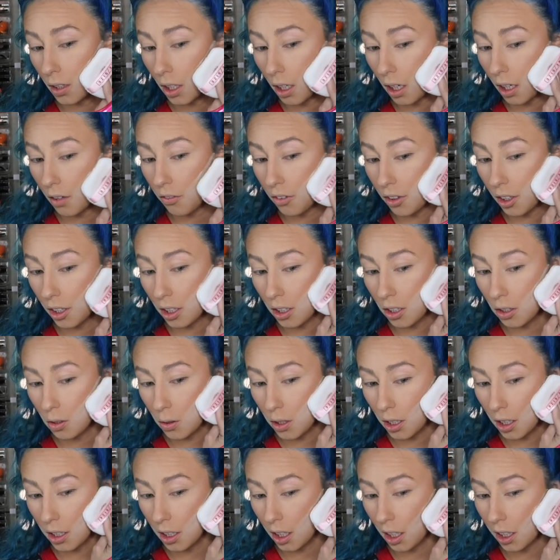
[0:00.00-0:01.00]
I feel like you
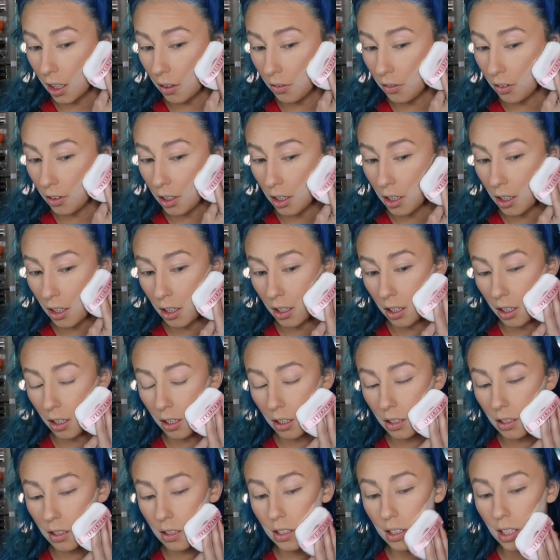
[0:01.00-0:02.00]
can kind of
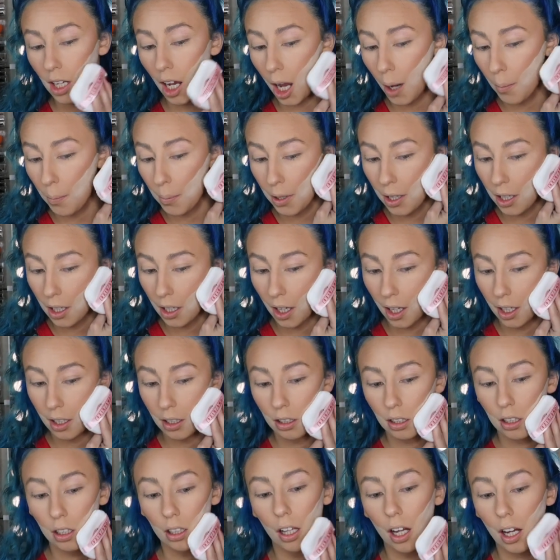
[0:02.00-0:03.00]
tap it
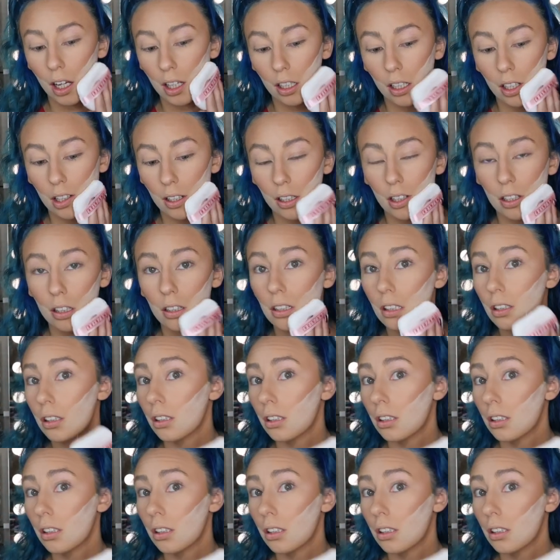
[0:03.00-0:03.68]
and glide it,